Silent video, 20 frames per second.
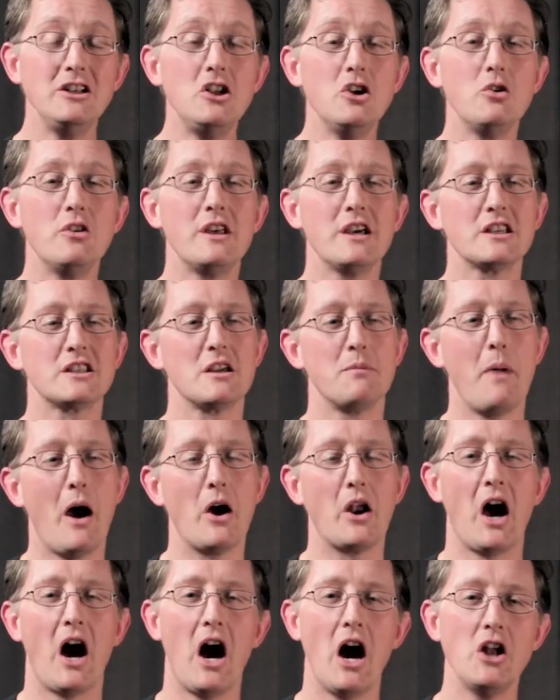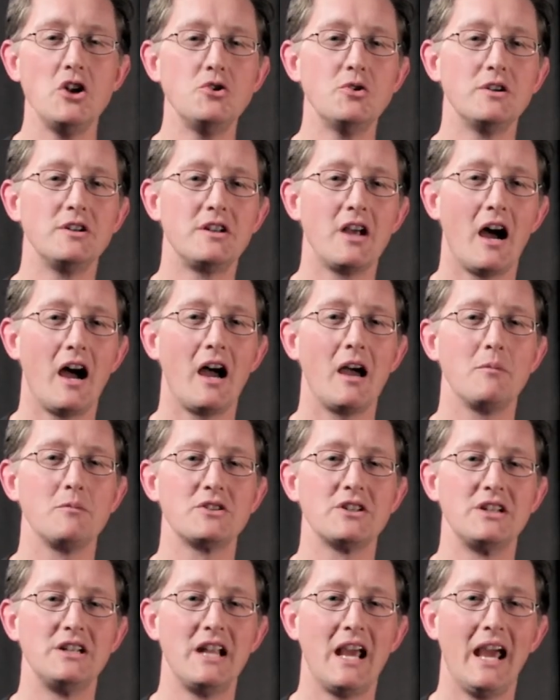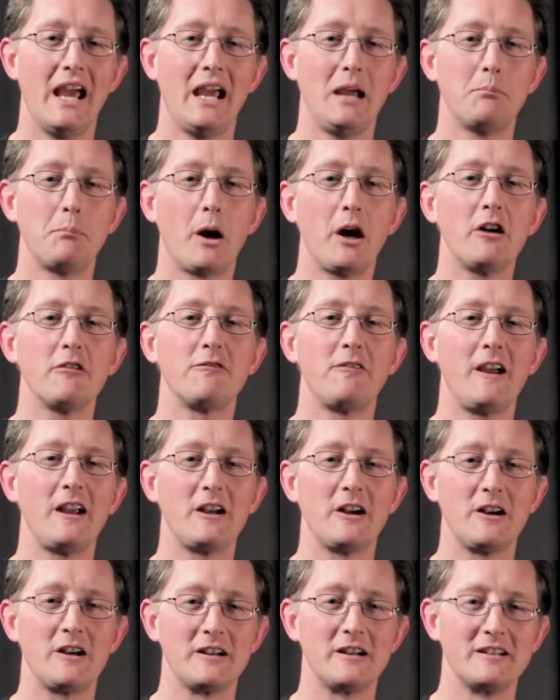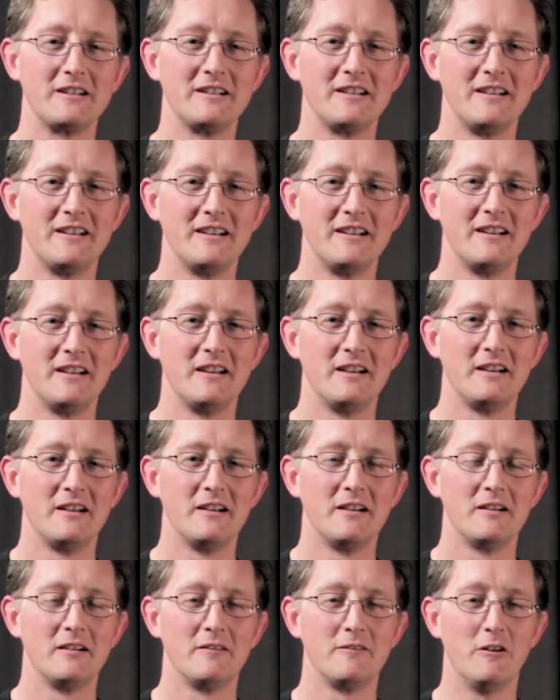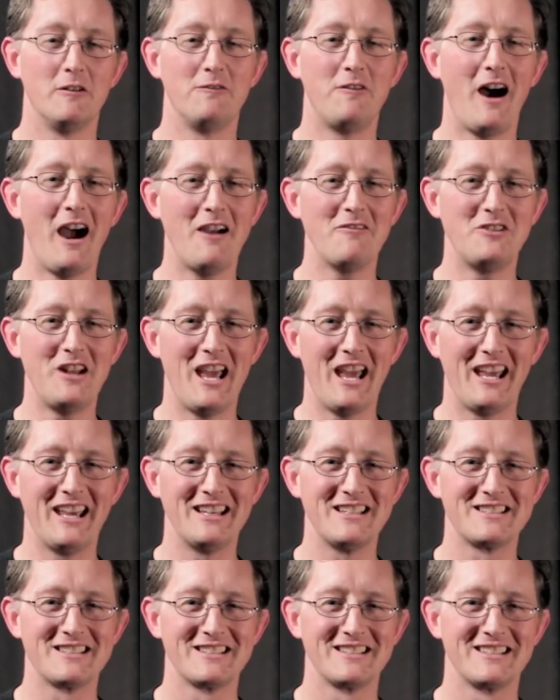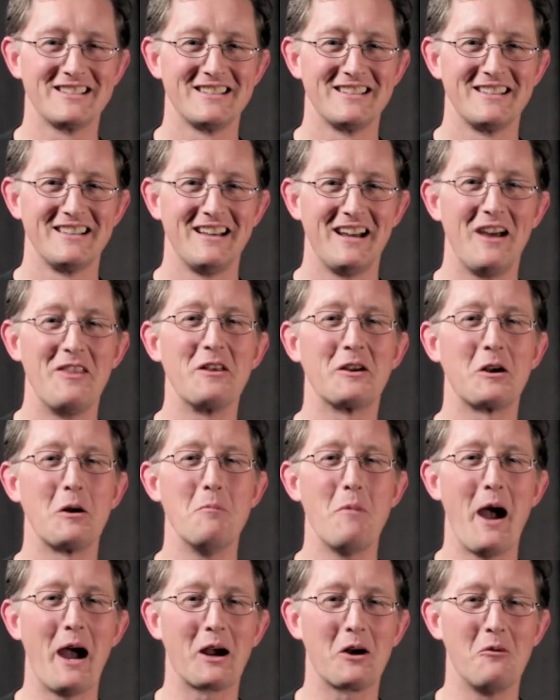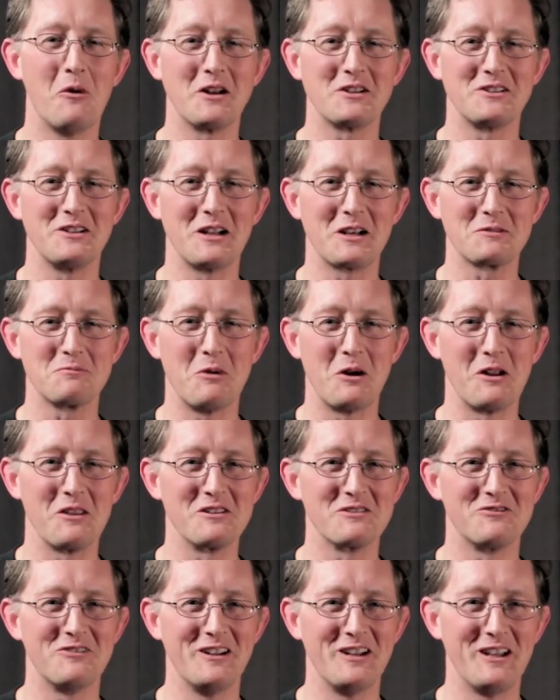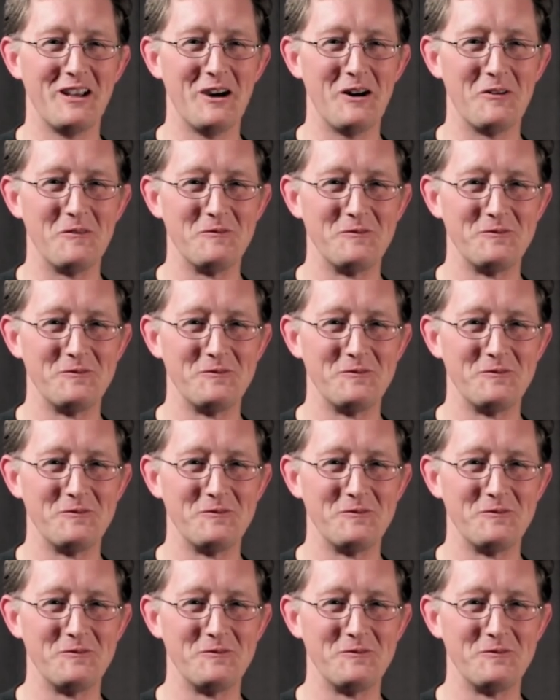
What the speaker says: do this about 100 times a day per finger for 5 days, and then come back and watch the next part of this video.